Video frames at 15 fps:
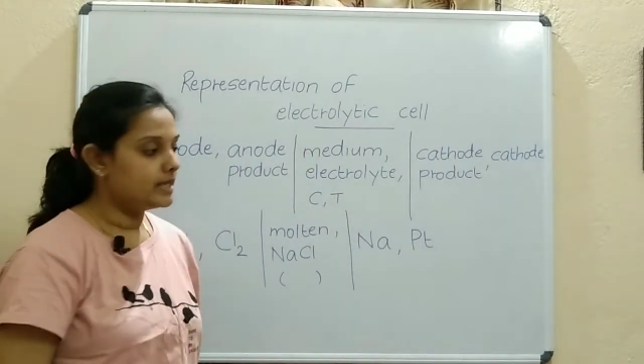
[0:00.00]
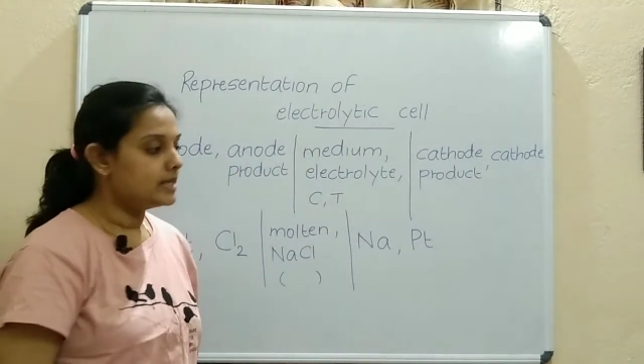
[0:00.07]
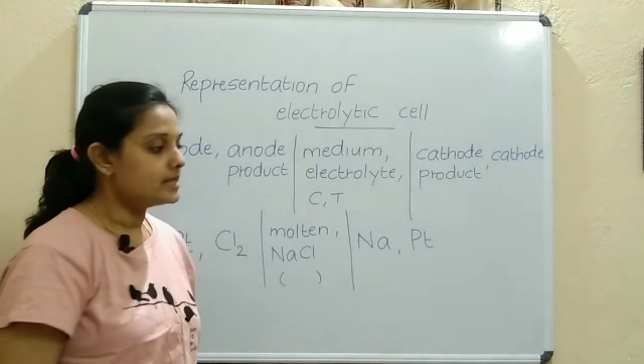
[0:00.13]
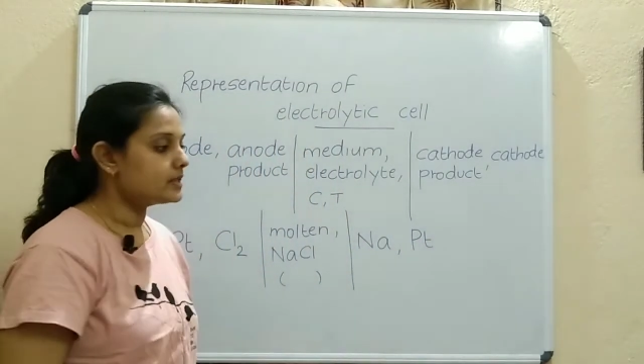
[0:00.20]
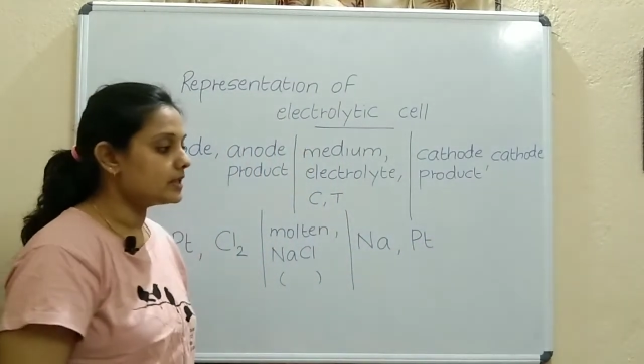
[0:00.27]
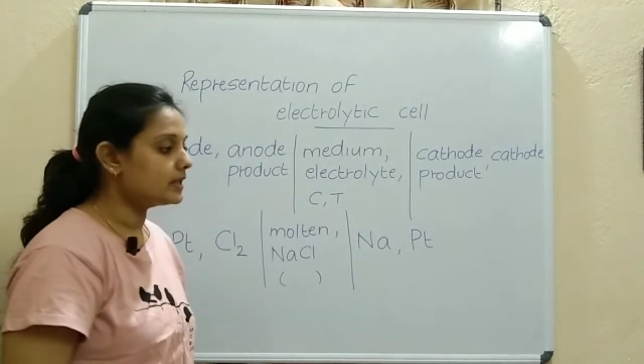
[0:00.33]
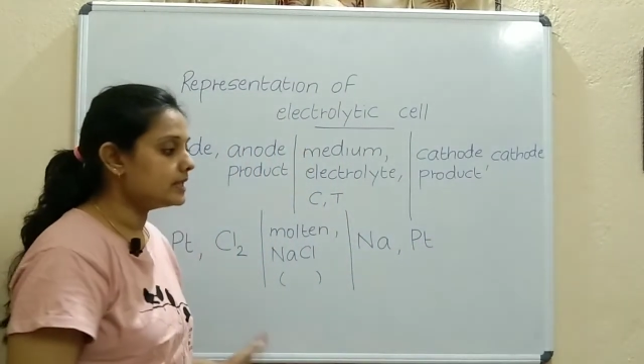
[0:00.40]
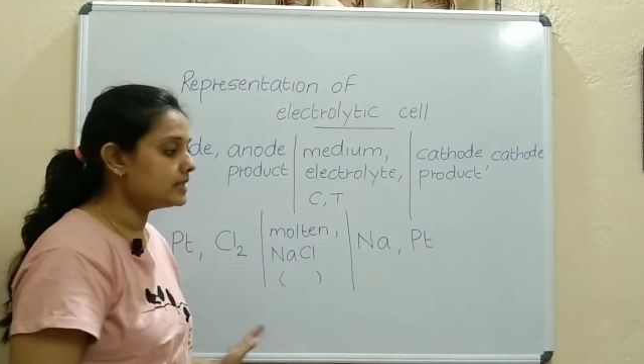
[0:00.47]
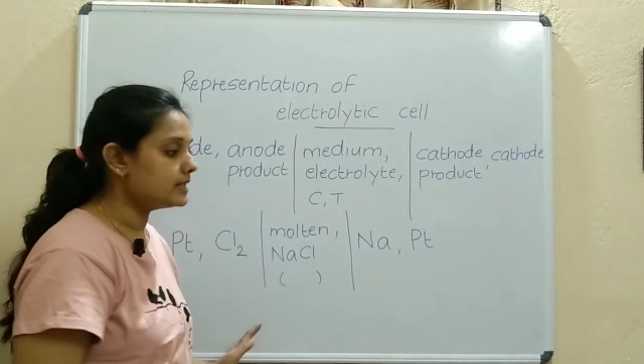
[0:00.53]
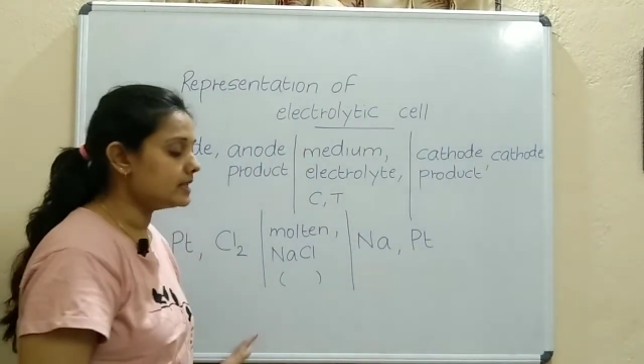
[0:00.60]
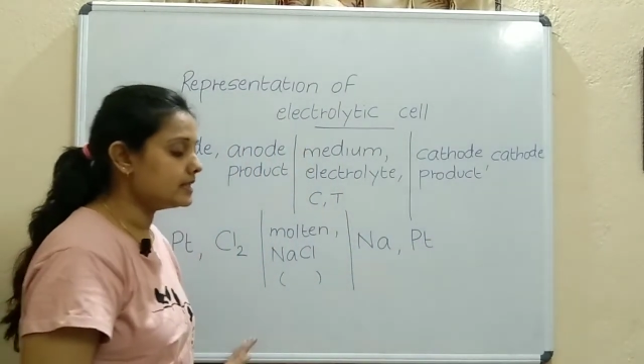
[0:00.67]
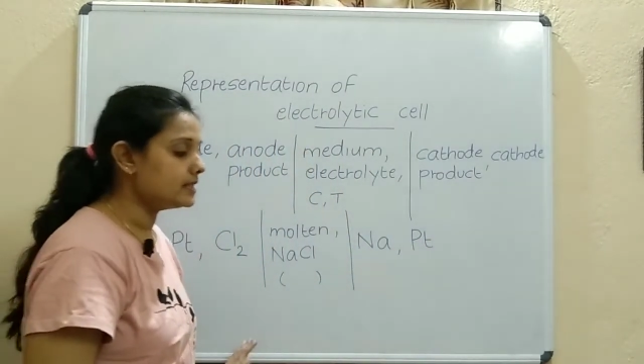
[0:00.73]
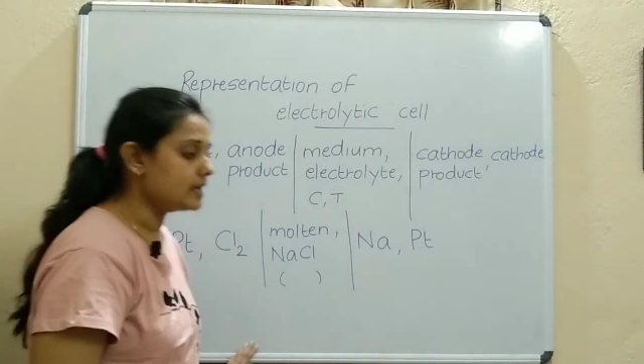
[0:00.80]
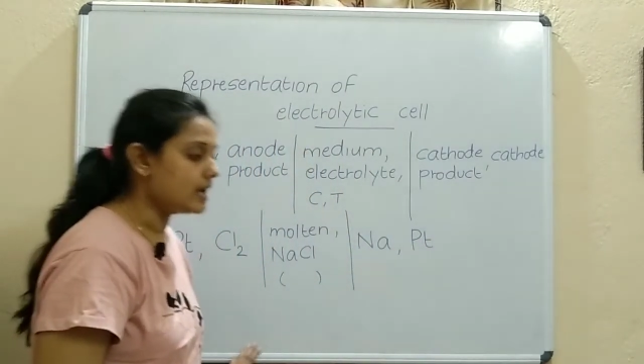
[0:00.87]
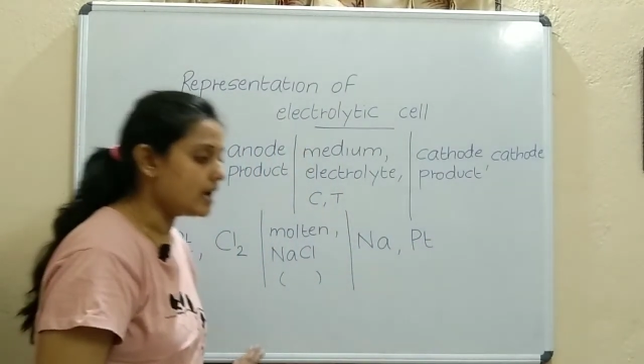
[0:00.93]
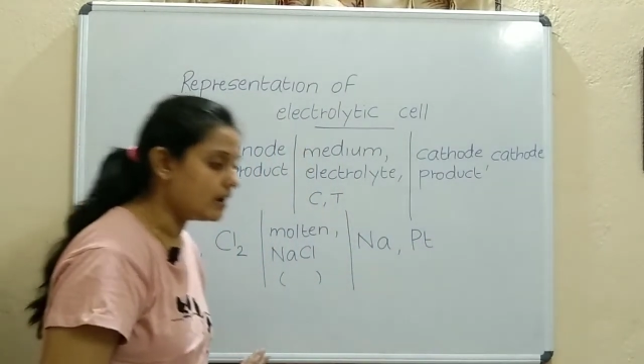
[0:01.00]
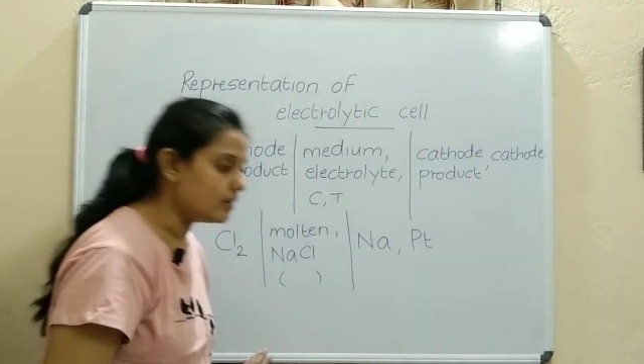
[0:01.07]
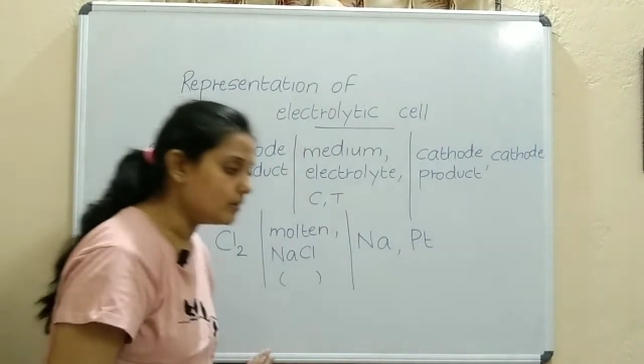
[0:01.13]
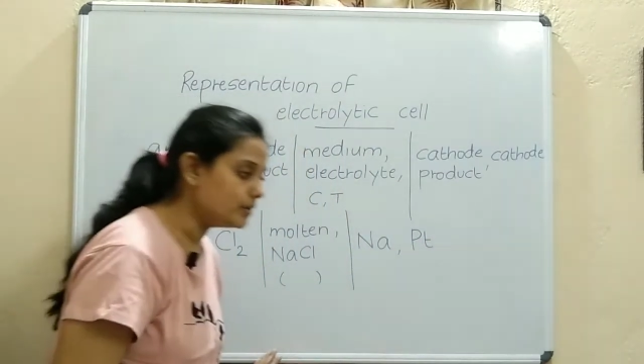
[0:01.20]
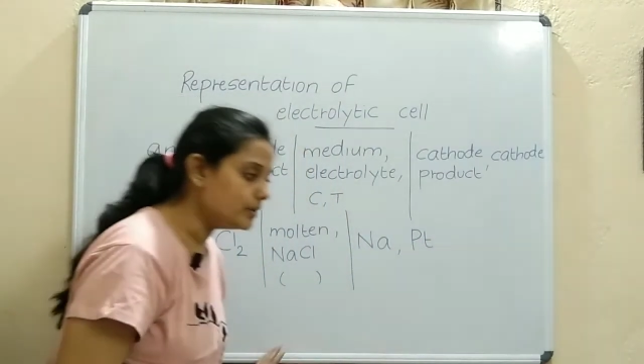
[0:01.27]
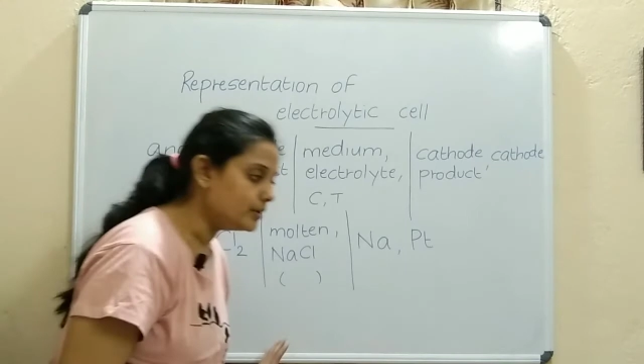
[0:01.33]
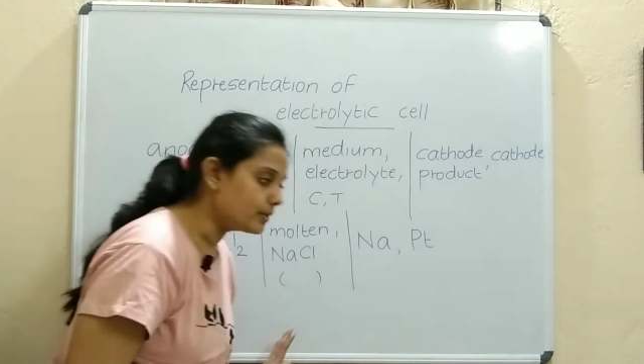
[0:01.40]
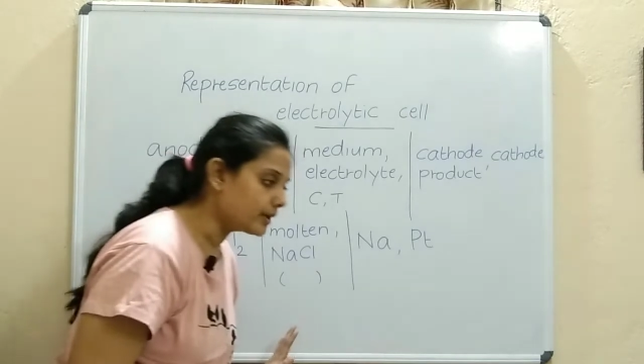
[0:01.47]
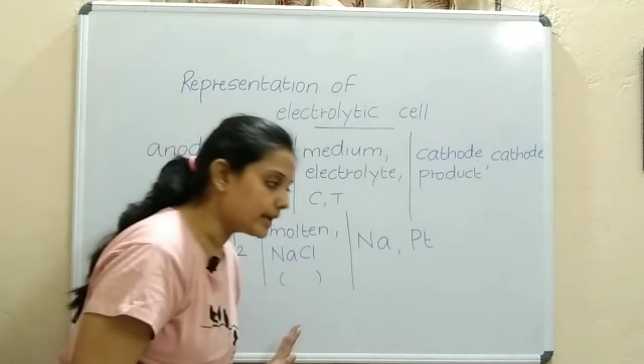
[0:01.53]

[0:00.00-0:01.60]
So this is how you